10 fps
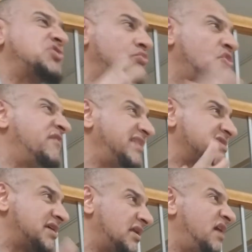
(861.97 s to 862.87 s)
to move in the
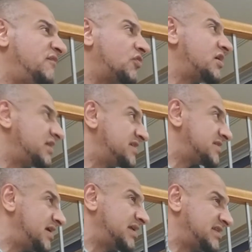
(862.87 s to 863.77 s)
salah for a
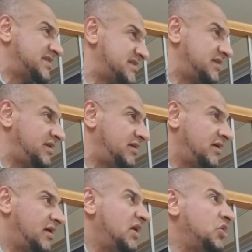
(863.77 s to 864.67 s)
reason and a necessity,
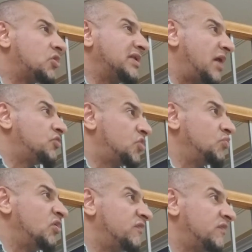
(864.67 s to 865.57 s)
you're allowed to
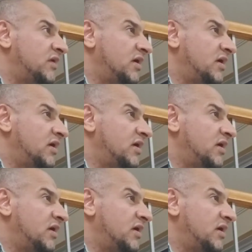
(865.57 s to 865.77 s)
move.